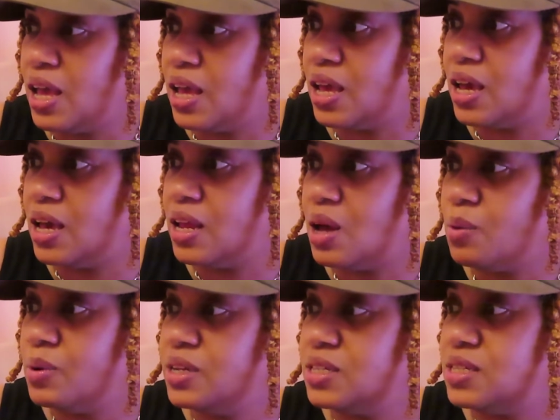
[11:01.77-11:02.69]
And I
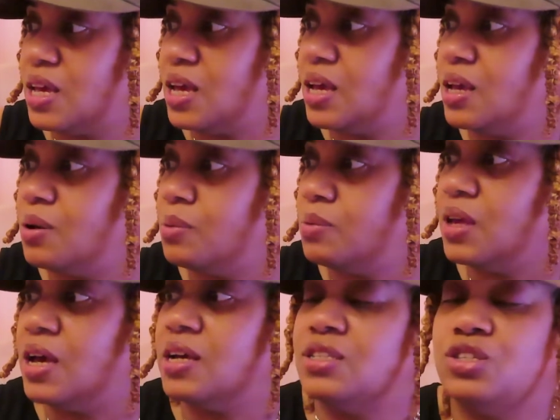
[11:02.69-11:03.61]
want to say,
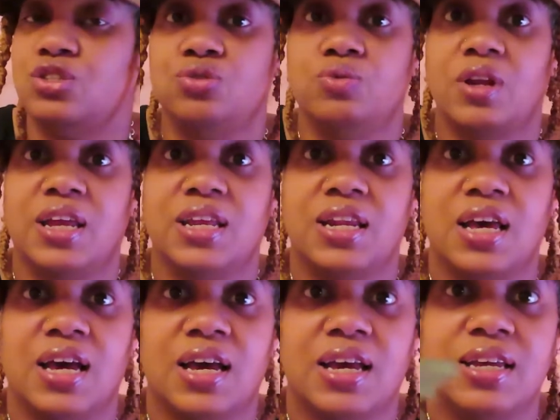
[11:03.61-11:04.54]
it's
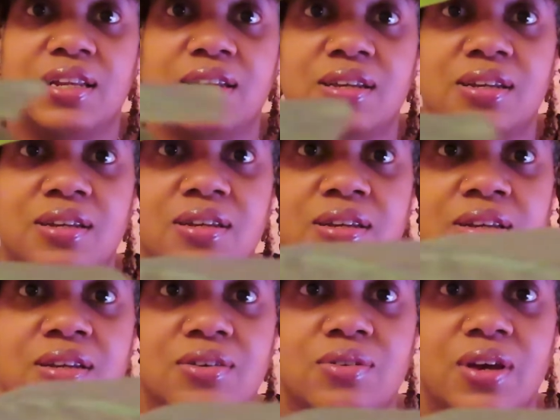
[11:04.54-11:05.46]
$2.99,
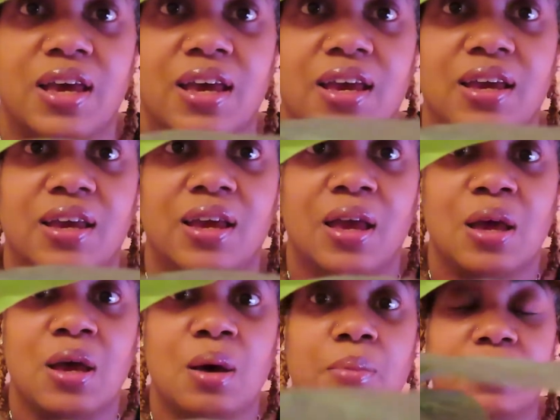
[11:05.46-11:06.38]
okay?
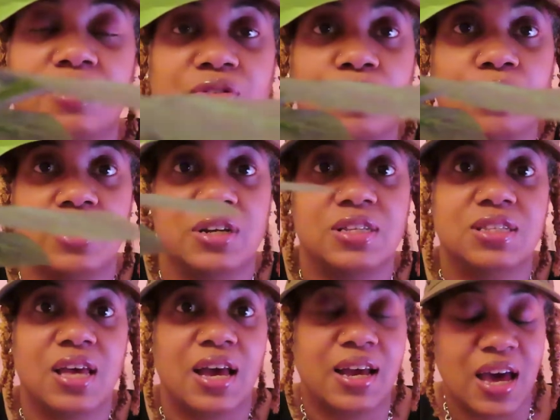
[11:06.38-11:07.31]
But of course,
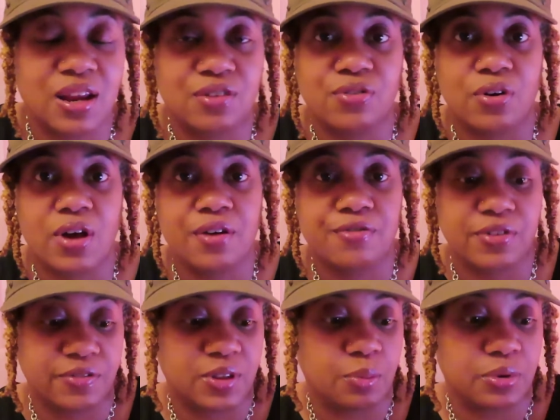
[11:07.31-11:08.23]
I got it for
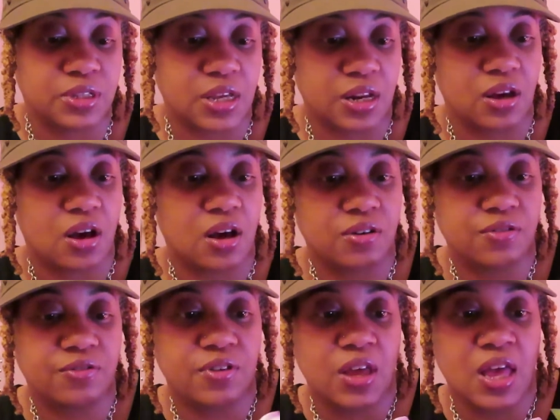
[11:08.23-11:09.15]
50%
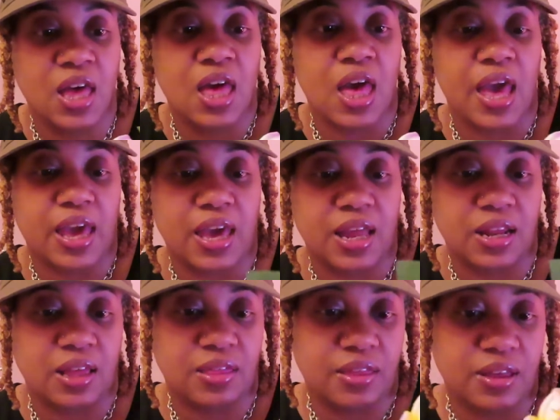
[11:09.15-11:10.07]
off.
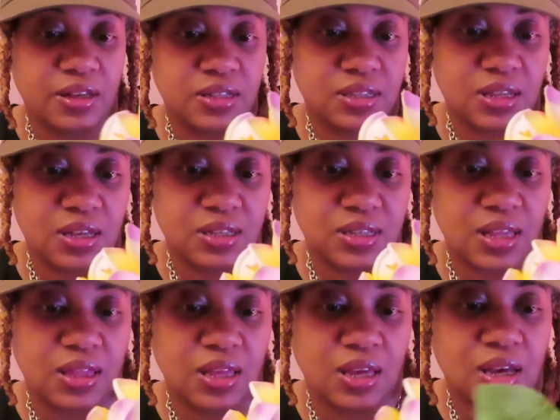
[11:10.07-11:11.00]
And this is, I
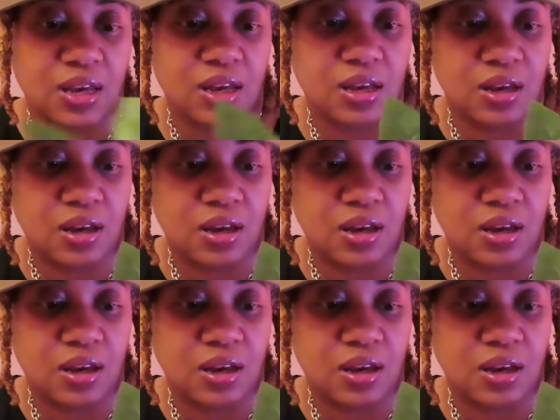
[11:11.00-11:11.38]
think,